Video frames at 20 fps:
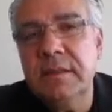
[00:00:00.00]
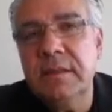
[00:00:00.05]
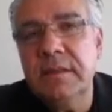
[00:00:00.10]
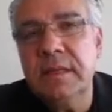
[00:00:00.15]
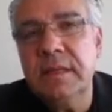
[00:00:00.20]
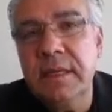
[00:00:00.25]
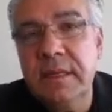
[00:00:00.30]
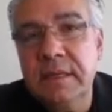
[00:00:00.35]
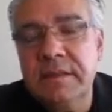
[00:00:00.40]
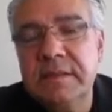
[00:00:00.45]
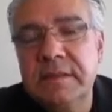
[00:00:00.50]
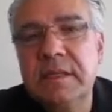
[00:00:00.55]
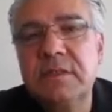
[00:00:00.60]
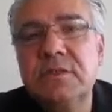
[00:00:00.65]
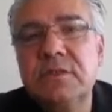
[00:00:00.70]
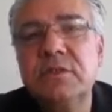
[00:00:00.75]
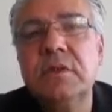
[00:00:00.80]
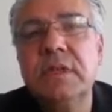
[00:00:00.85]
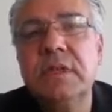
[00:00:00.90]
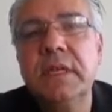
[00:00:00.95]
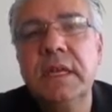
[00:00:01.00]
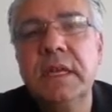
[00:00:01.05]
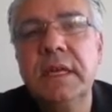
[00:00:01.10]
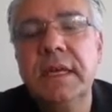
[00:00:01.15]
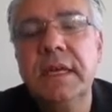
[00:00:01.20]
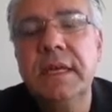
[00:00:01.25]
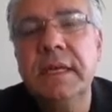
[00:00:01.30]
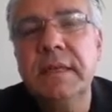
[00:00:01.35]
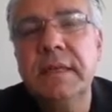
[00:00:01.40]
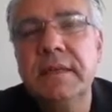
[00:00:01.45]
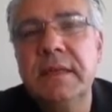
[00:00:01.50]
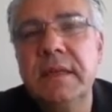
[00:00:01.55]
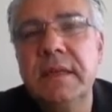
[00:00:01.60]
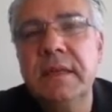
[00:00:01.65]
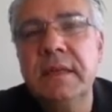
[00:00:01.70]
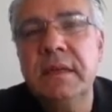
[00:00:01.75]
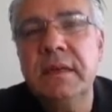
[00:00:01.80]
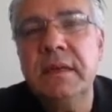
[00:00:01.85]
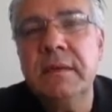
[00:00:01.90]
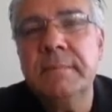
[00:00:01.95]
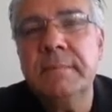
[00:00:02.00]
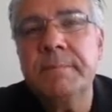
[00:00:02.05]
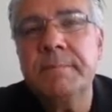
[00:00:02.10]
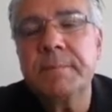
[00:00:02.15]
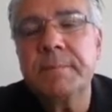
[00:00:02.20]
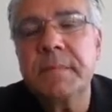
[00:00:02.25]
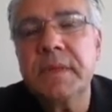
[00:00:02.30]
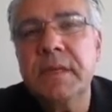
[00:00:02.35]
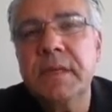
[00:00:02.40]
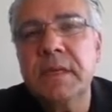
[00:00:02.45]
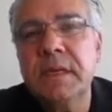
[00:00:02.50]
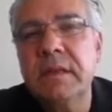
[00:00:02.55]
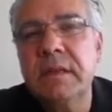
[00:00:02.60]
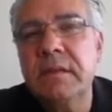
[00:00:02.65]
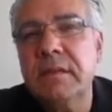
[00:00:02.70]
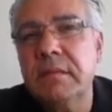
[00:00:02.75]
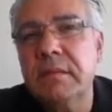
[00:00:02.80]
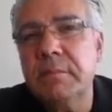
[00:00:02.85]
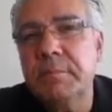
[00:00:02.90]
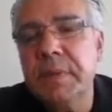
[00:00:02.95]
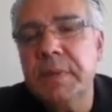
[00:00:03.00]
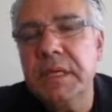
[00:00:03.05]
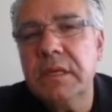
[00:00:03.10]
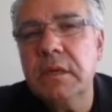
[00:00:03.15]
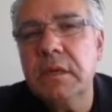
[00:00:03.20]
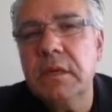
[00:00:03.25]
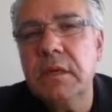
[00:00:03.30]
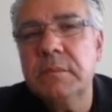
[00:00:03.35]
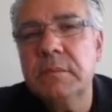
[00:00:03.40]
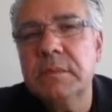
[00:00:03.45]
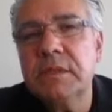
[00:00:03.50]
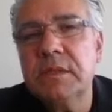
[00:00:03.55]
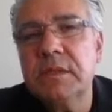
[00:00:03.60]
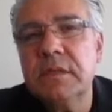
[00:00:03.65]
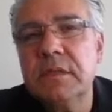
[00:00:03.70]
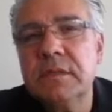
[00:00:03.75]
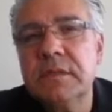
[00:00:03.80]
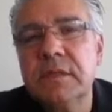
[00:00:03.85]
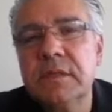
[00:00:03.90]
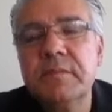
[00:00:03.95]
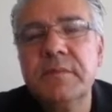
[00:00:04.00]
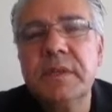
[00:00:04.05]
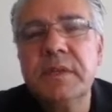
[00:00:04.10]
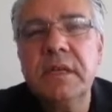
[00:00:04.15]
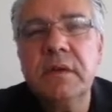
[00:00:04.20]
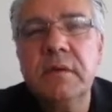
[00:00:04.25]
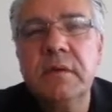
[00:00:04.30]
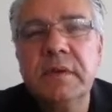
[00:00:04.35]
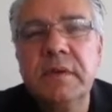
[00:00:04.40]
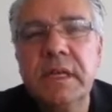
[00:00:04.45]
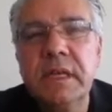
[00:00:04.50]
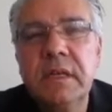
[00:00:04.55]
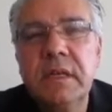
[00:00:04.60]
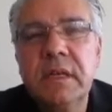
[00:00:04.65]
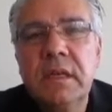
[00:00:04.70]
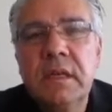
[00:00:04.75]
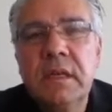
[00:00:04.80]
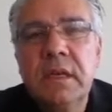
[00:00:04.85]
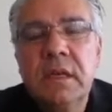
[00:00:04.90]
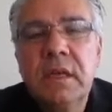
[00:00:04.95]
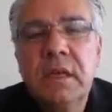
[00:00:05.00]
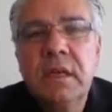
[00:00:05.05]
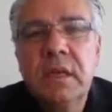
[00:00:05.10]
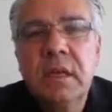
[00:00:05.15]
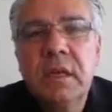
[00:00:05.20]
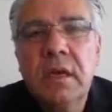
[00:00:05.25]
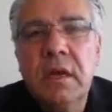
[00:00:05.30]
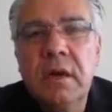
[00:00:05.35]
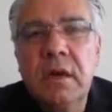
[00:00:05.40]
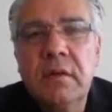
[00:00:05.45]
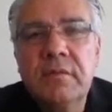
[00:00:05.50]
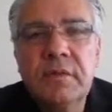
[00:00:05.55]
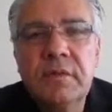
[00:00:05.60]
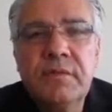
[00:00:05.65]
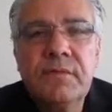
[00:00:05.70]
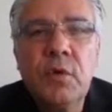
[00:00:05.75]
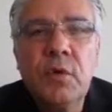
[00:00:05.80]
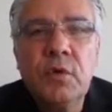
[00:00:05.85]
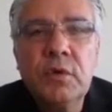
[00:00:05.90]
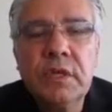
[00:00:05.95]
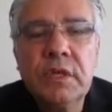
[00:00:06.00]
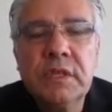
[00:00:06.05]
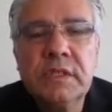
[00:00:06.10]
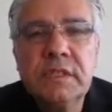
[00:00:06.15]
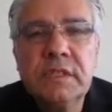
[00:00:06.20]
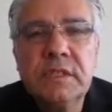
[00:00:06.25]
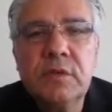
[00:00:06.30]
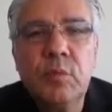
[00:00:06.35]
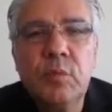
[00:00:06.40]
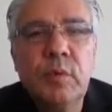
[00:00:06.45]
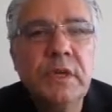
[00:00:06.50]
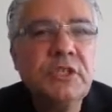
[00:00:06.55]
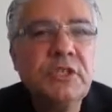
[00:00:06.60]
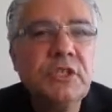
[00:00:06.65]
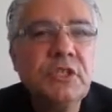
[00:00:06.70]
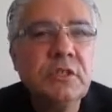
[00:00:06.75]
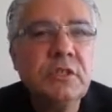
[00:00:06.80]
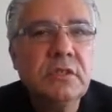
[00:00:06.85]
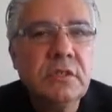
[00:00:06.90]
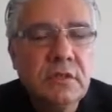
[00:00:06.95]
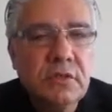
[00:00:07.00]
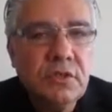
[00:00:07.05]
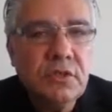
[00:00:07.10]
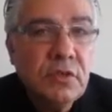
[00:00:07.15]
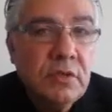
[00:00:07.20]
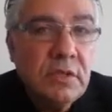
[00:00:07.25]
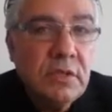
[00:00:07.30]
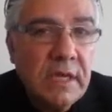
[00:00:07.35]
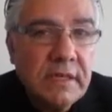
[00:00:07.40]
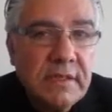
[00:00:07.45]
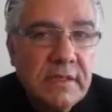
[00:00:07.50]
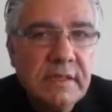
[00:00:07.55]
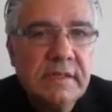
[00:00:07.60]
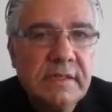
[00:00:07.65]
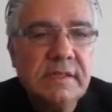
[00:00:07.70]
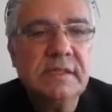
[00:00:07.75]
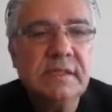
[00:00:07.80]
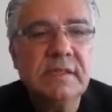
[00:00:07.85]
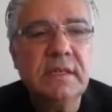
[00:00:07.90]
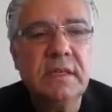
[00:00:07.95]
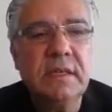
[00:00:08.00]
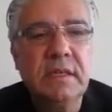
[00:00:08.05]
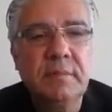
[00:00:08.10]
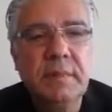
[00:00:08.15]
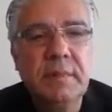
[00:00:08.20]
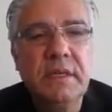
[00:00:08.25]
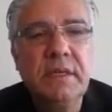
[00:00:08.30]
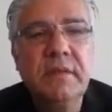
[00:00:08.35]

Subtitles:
essentially it becomes something of a focus which should not necessarily be